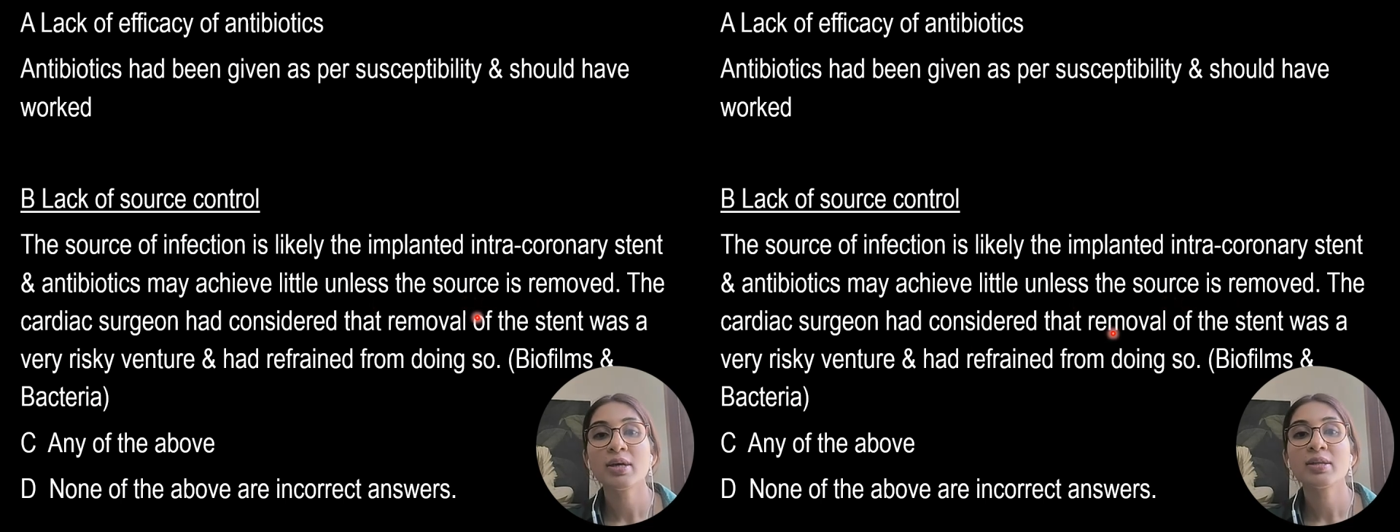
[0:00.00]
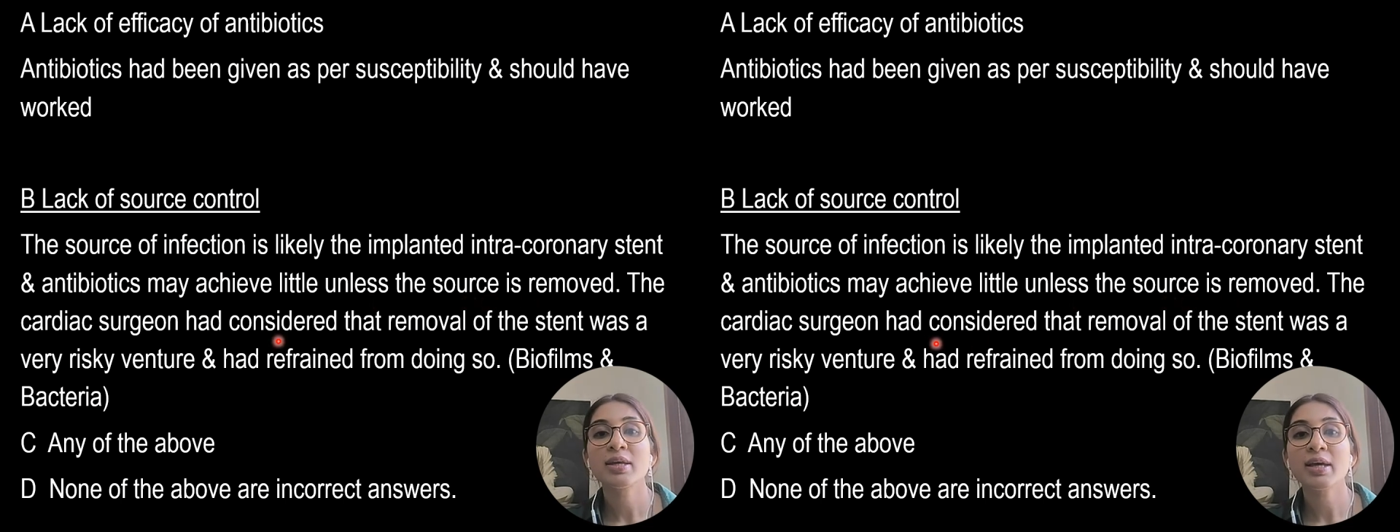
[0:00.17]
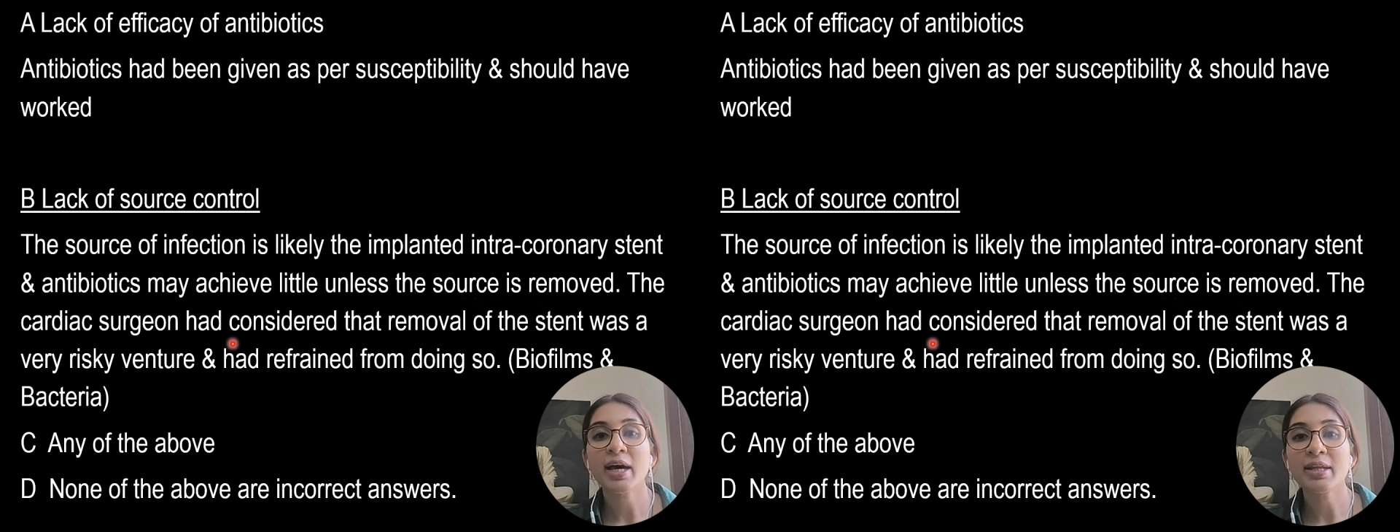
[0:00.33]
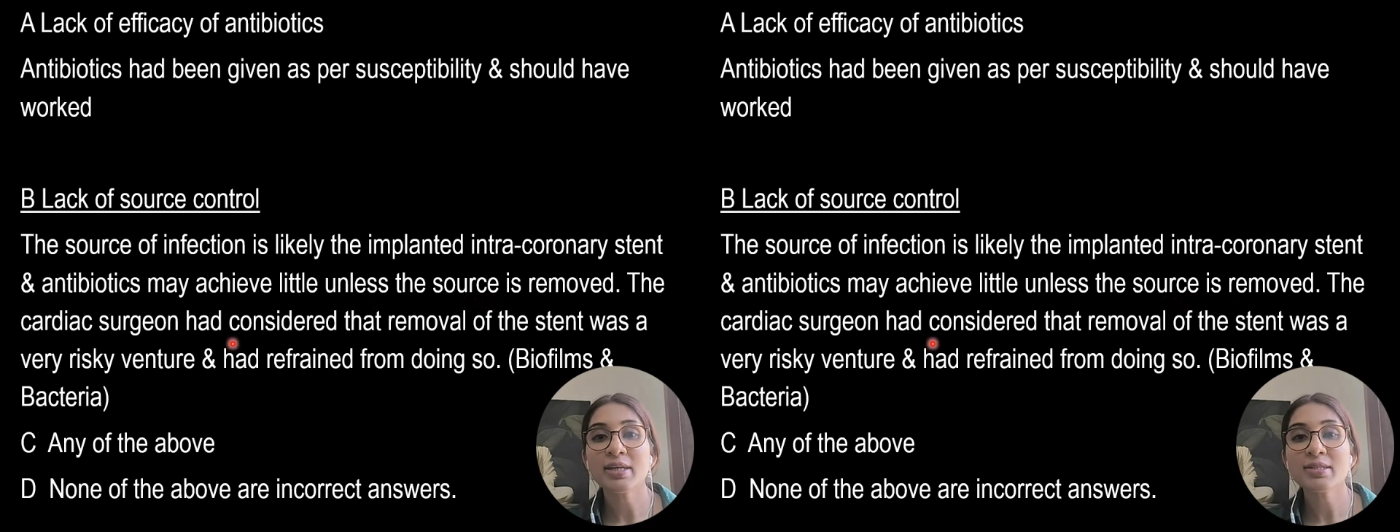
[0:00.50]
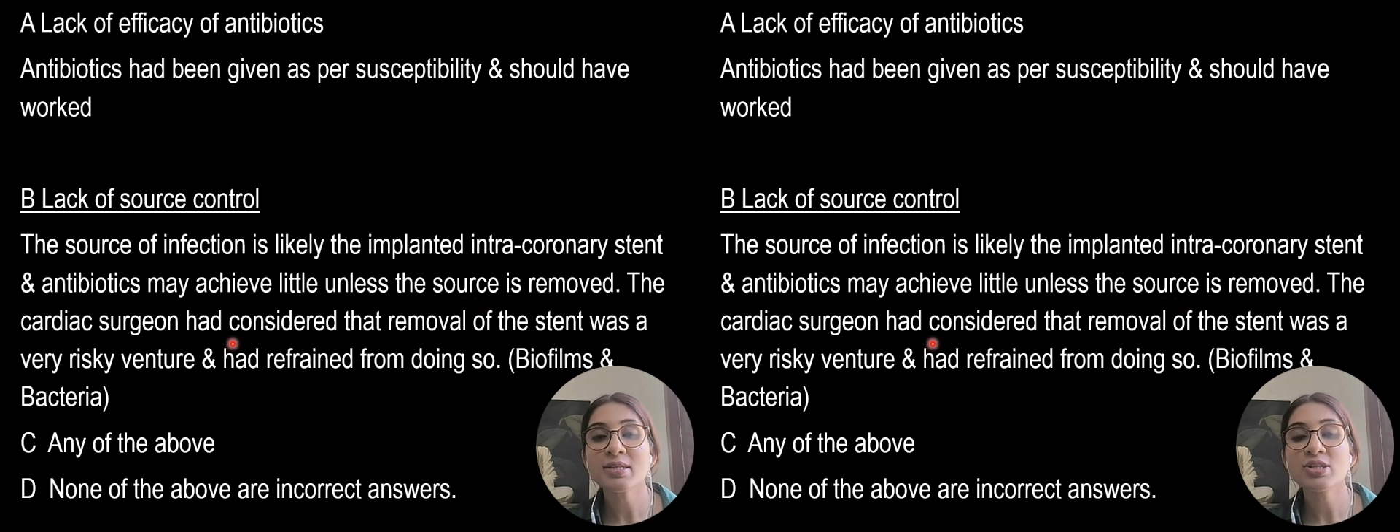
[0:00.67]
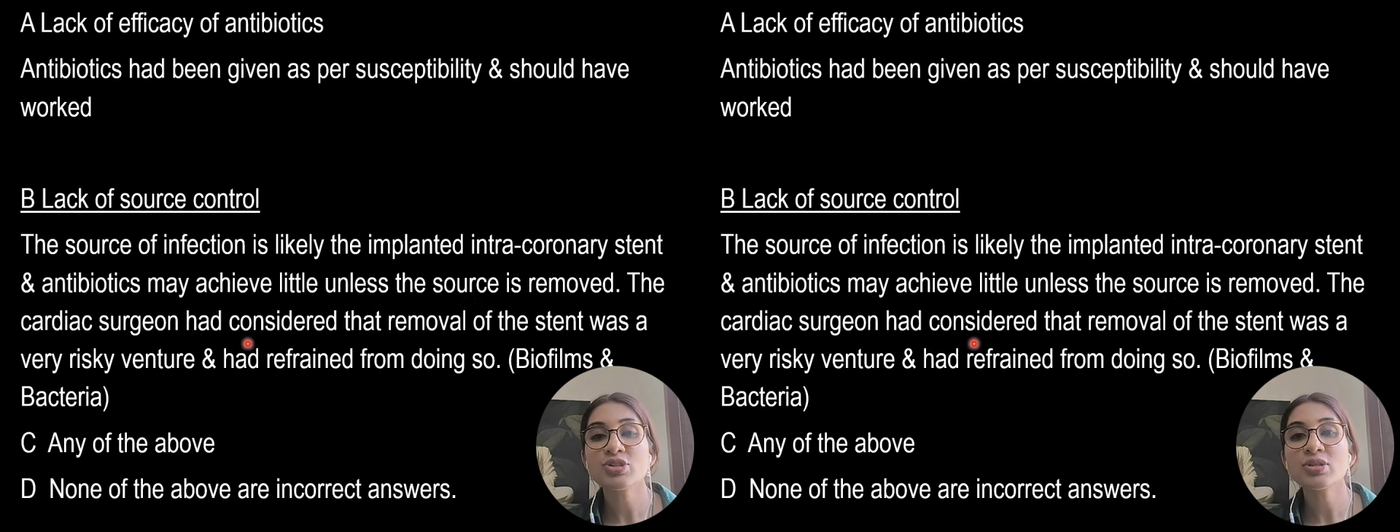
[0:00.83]
The cardiac
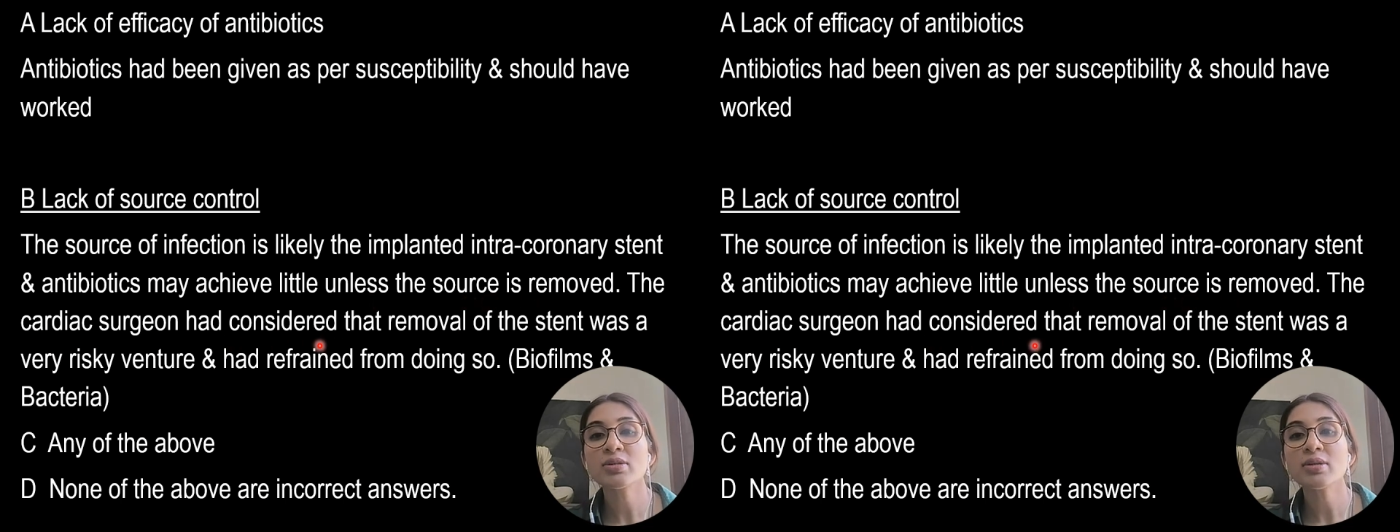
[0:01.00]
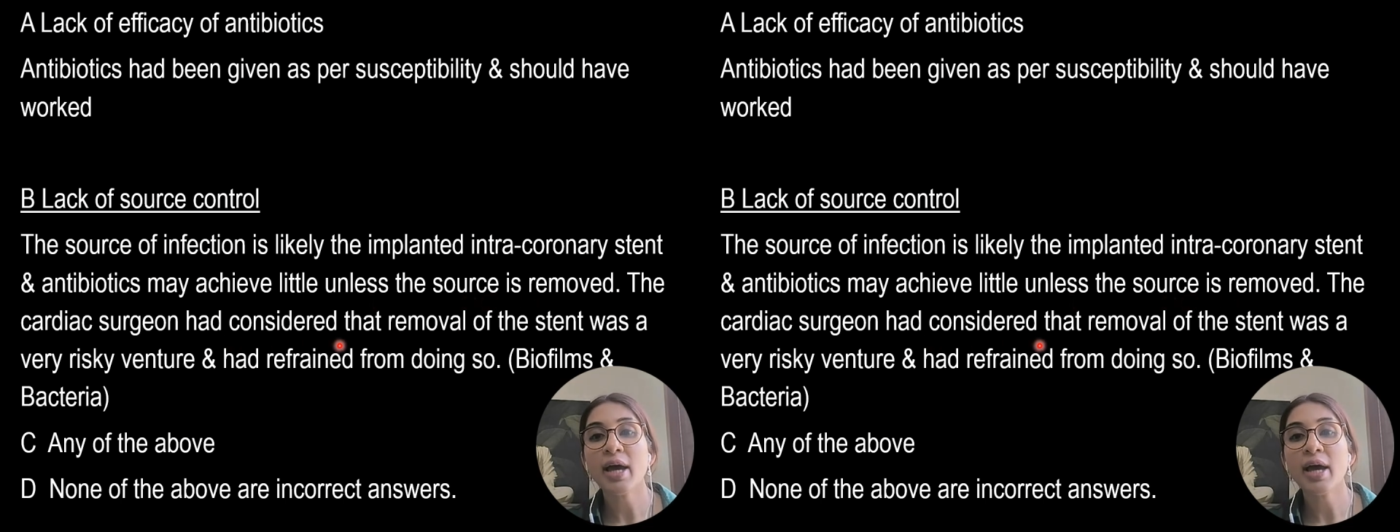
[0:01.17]
surgeon